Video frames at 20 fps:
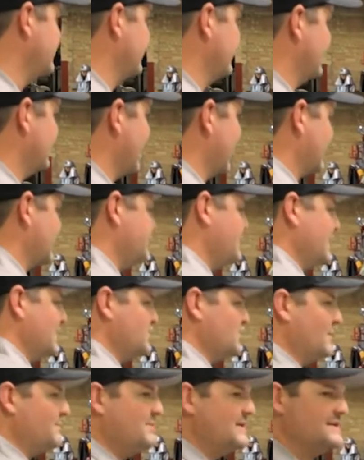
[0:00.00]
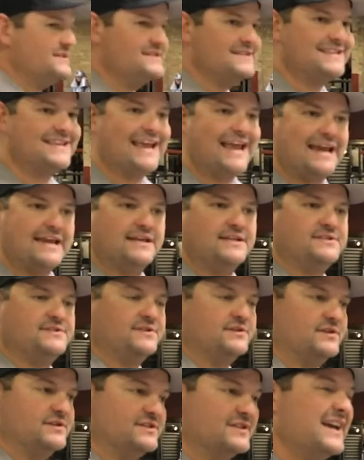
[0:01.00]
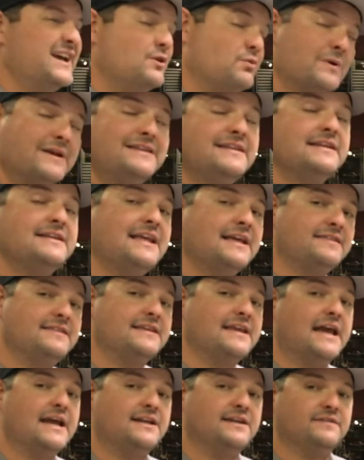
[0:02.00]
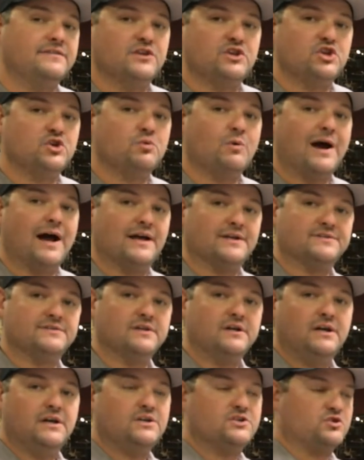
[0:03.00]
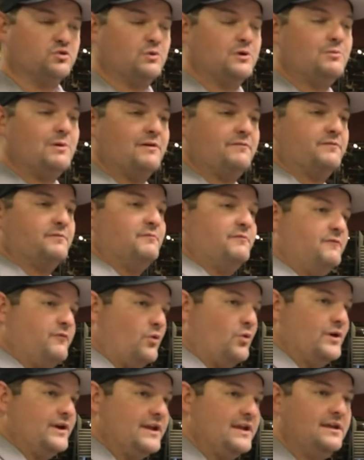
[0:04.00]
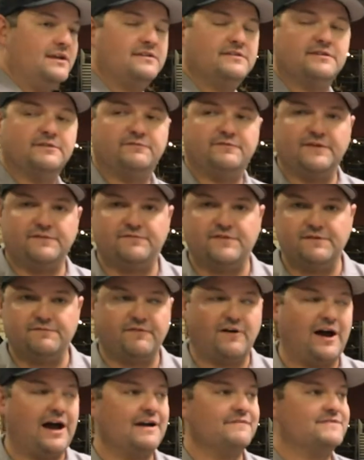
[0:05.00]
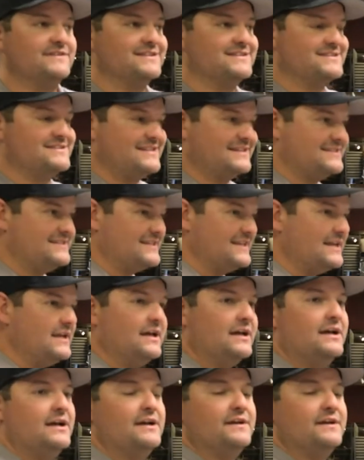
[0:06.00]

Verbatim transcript: So the next big jump is the eighty series. We did get the eighty in the U S. So we went from forty to fifty-five to sixty.